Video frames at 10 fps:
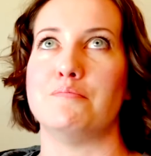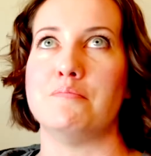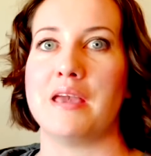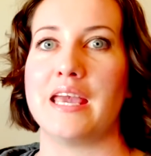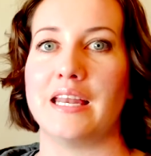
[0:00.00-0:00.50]

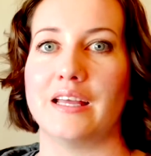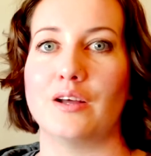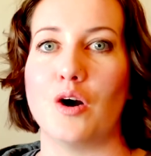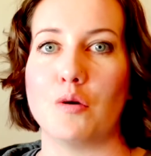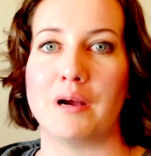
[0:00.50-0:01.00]
made it.
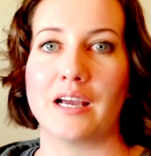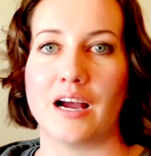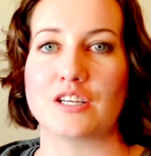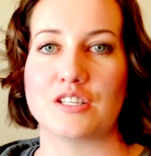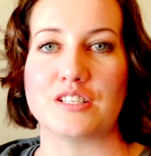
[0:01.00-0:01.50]
Oh my
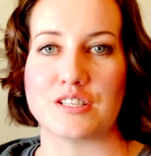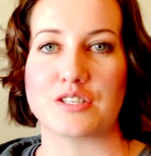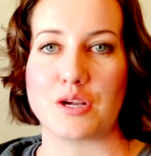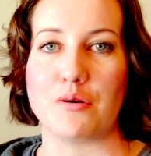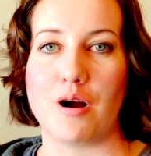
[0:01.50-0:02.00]
gosh, this is
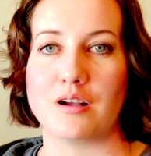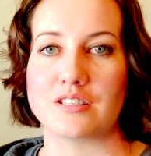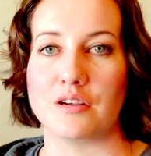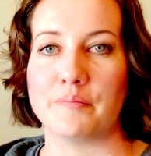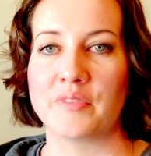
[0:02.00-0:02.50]
so
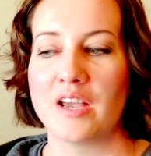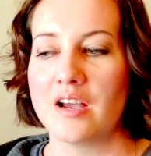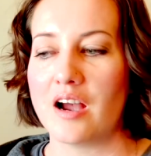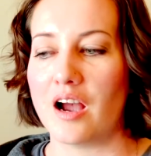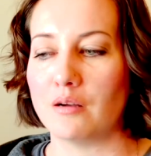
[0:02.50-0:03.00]
awesome.
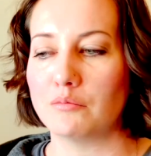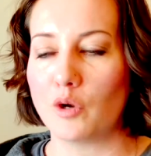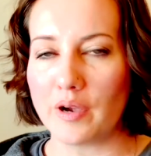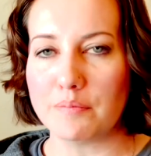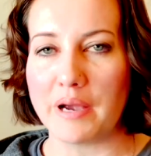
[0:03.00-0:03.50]

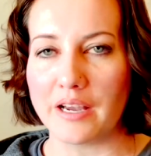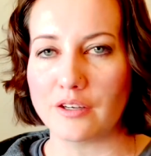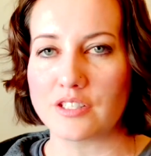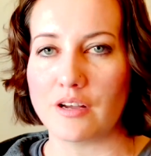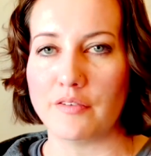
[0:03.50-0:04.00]
Go ahead and pat
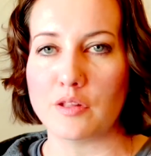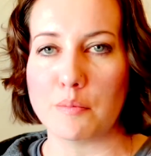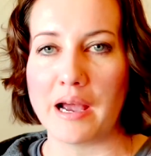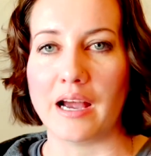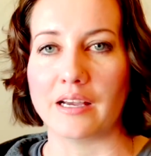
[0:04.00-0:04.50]
yourself on the
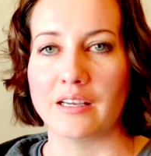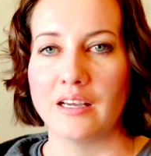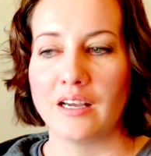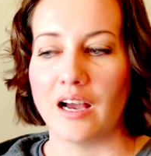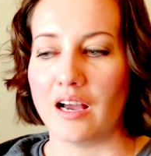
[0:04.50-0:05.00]
back.
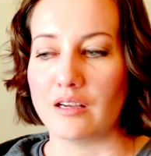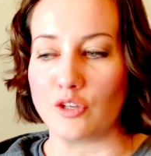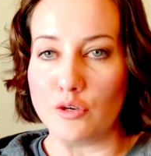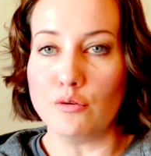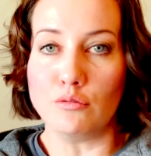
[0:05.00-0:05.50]

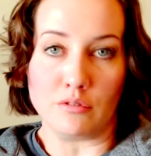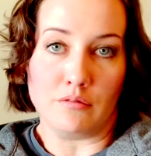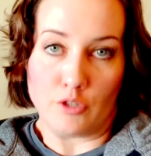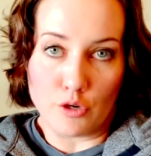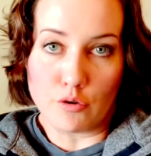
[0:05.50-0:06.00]

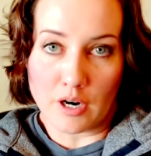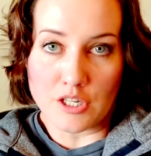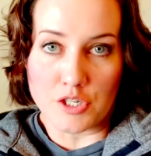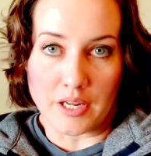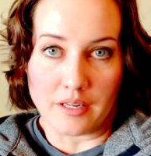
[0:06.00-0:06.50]
You
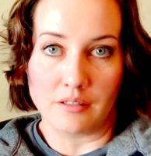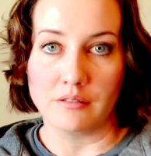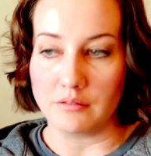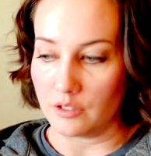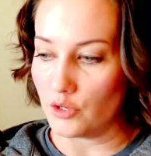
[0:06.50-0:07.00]
crushed it.
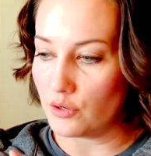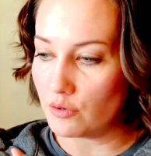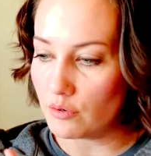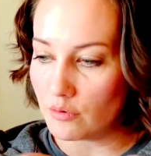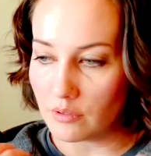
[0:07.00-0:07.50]

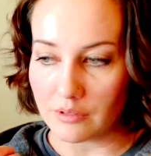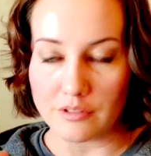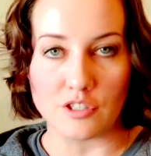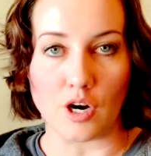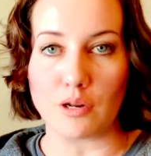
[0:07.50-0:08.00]
You
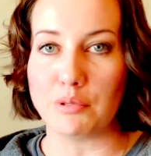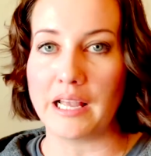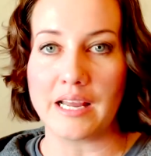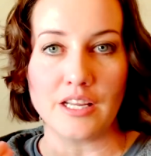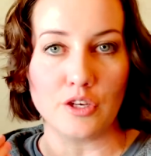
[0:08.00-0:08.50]
started
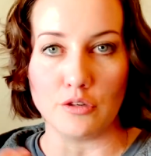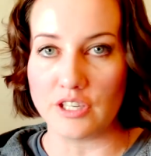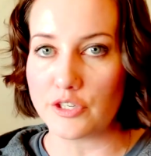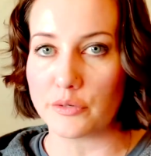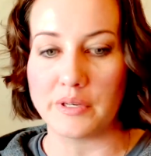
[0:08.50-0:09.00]
planning, you
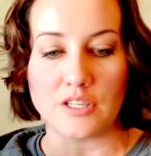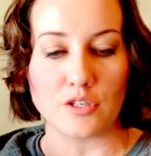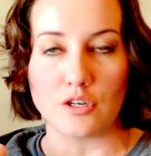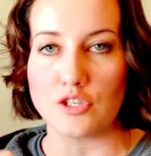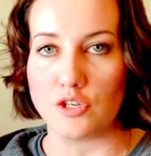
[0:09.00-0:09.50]
did your
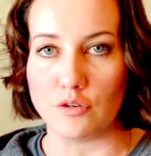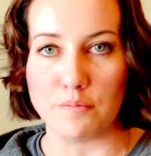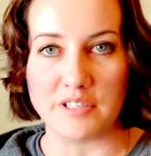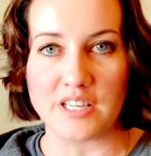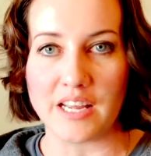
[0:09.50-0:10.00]
research,
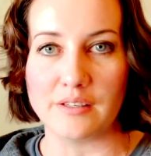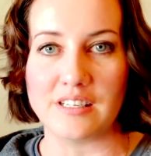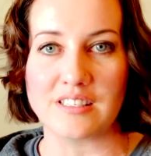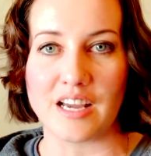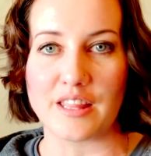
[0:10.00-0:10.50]
you stayed
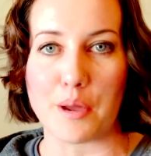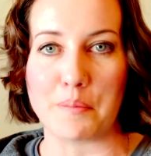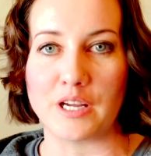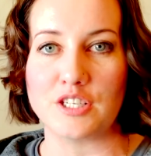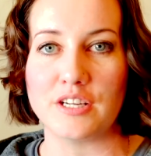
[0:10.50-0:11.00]
inside that
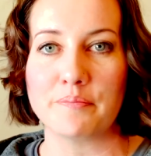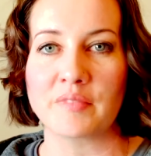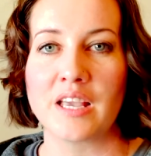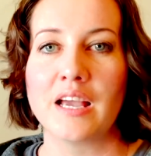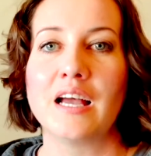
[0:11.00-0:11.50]
budget.
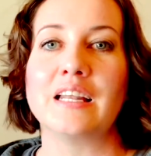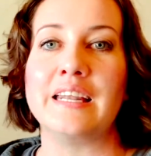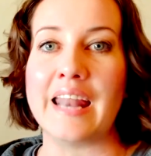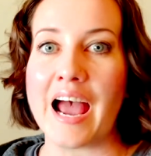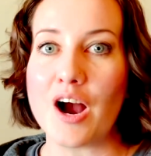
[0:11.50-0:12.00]

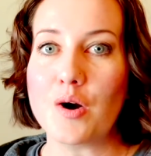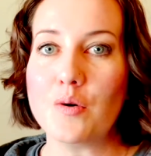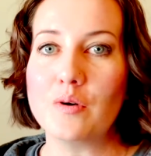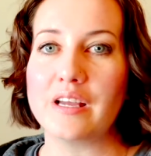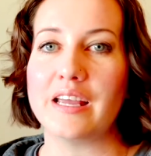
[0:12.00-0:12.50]

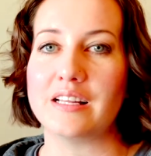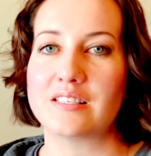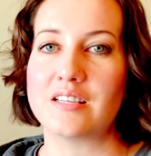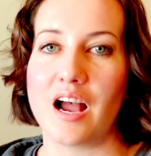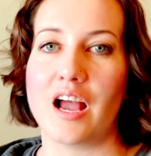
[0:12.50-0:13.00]
Now
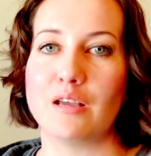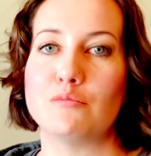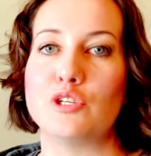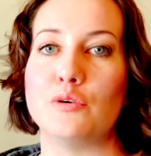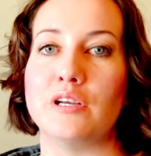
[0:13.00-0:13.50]
it's
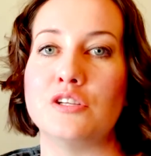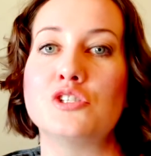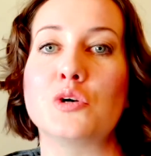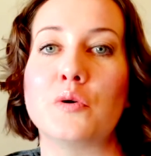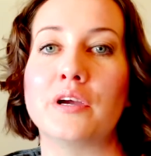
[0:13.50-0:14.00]
time to
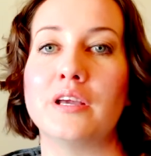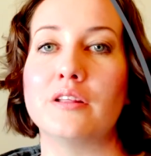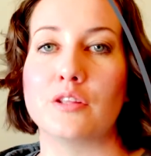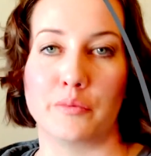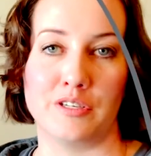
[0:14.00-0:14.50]
enjoy
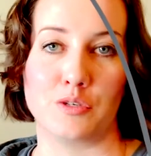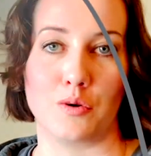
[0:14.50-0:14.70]
the result.